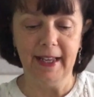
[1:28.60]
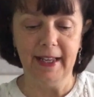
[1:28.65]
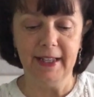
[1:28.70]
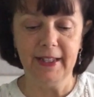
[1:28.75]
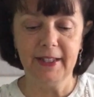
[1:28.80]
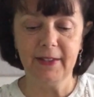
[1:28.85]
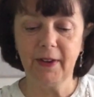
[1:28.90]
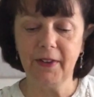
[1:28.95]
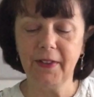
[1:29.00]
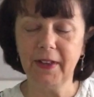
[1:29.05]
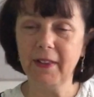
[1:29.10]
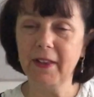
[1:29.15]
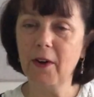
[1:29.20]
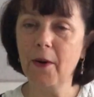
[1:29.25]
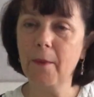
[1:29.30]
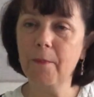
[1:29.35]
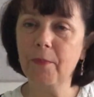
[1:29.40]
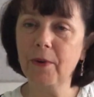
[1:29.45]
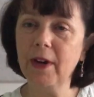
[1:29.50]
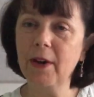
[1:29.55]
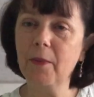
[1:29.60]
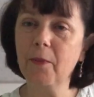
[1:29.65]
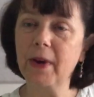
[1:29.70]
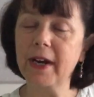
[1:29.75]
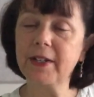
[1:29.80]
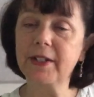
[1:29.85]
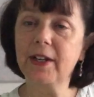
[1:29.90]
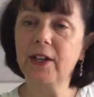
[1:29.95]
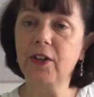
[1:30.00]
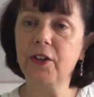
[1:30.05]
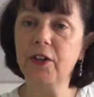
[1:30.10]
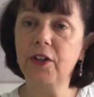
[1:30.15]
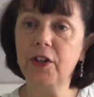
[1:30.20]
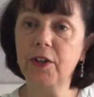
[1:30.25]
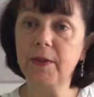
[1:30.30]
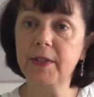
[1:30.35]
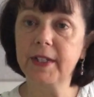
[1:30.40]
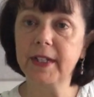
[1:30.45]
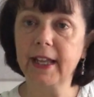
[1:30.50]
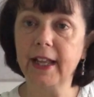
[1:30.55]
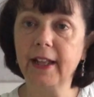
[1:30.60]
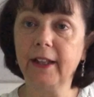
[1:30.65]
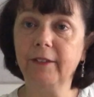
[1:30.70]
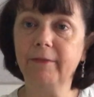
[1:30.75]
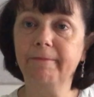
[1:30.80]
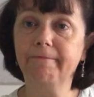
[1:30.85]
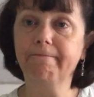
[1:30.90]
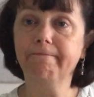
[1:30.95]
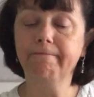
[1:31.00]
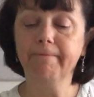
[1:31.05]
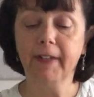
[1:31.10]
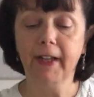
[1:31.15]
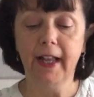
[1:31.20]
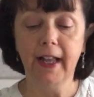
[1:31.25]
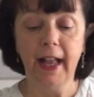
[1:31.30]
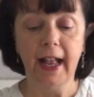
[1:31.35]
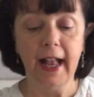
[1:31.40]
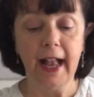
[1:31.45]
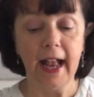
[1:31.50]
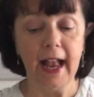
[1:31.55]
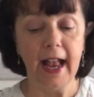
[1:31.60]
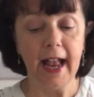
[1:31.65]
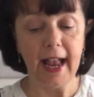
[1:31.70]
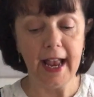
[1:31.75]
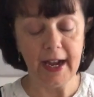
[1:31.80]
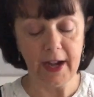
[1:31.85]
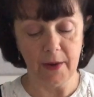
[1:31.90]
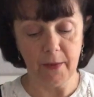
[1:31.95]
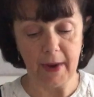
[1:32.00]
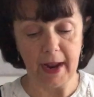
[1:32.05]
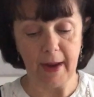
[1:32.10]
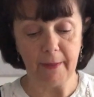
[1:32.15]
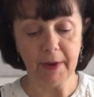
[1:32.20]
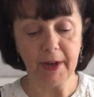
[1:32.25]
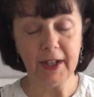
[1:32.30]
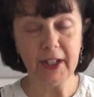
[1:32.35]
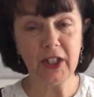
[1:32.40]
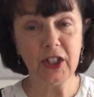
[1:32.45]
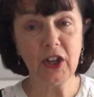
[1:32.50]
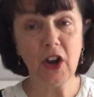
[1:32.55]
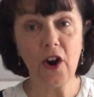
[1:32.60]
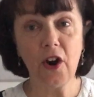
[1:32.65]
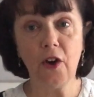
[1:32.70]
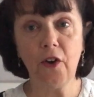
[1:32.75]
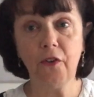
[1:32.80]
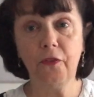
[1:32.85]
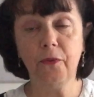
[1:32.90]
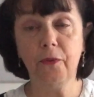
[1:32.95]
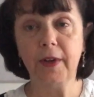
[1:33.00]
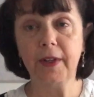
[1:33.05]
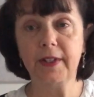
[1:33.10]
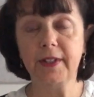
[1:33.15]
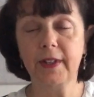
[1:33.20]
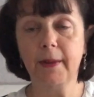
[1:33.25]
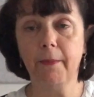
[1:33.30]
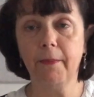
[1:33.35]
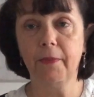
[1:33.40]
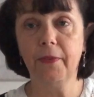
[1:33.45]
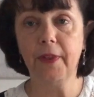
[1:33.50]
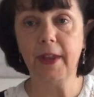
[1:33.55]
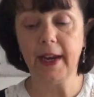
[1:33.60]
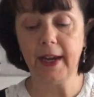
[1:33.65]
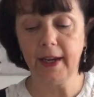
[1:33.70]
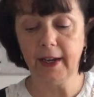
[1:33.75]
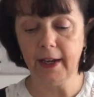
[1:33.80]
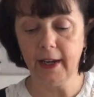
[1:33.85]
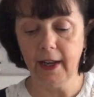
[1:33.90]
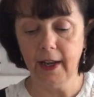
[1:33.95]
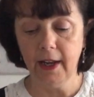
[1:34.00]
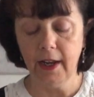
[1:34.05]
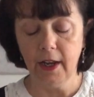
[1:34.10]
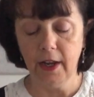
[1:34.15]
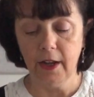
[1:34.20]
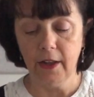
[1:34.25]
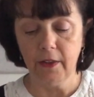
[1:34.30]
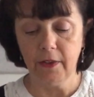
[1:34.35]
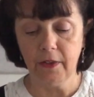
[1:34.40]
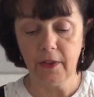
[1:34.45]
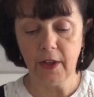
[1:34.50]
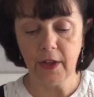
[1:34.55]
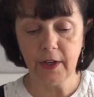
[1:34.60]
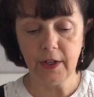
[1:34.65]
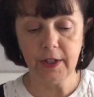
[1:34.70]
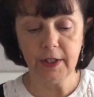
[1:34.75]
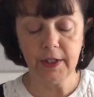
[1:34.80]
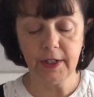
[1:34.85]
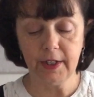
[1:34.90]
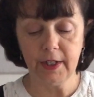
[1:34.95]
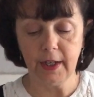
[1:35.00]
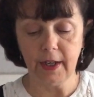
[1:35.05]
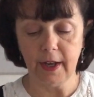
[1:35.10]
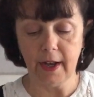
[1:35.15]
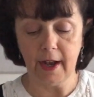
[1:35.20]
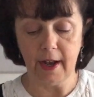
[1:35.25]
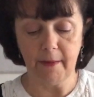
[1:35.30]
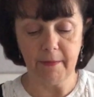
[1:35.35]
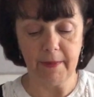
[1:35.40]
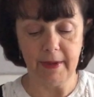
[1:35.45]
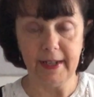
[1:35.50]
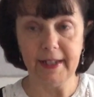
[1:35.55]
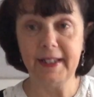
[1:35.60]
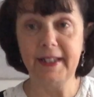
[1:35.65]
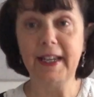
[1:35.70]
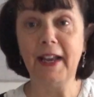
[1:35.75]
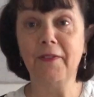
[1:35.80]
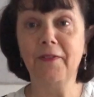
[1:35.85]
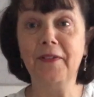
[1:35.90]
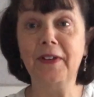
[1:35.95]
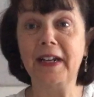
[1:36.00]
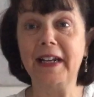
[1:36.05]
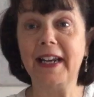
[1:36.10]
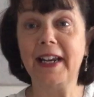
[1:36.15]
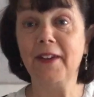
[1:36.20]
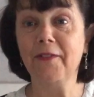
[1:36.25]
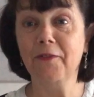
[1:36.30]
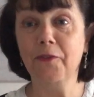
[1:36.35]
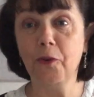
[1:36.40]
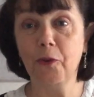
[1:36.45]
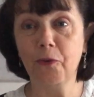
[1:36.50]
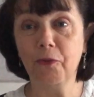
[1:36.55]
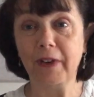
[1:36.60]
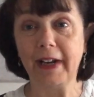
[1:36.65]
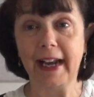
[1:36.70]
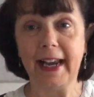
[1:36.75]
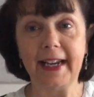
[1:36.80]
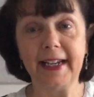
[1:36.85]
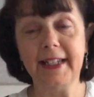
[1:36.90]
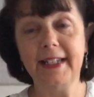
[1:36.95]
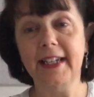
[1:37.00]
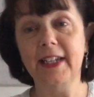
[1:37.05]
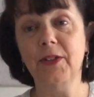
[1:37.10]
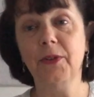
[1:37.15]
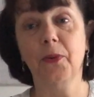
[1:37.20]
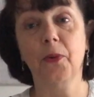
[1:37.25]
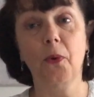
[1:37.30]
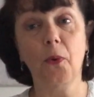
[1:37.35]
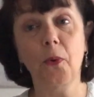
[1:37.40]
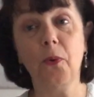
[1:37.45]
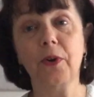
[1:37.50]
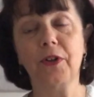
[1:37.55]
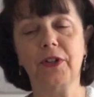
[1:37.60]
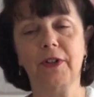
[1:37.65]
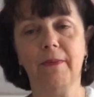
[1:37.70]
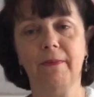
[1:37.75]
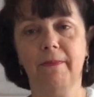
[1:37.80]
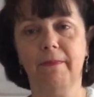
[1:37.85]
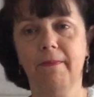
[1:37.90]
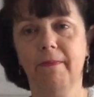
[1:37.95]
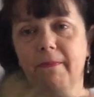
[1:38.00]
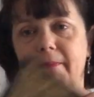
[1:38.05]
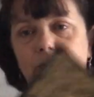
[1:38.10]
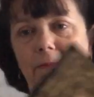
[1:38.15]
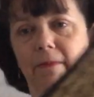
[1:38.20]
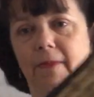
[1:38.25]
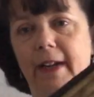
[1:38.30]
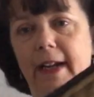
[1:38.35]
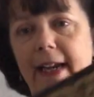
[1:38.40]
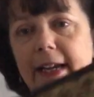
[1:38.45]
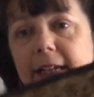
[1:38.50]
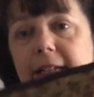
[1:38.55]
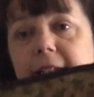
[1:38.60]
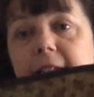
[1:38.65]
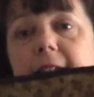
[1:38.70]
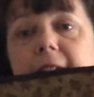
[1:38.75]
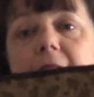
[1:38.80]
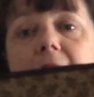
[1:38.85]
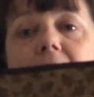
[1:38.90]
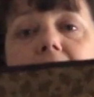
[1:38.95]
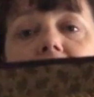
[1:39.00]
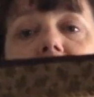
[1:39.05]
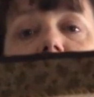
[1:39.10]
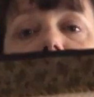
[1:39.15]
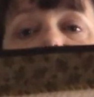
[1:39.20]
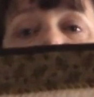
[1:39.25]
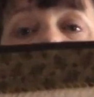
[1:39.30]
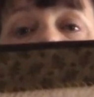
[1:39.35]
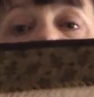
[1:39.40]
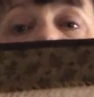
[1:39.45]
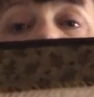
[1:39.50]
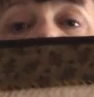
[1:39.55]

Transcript: So I think they're a brilliant way to learn a new skill. Anyway, I'm going to start off with something that is definitely fall related or autumn related, and that is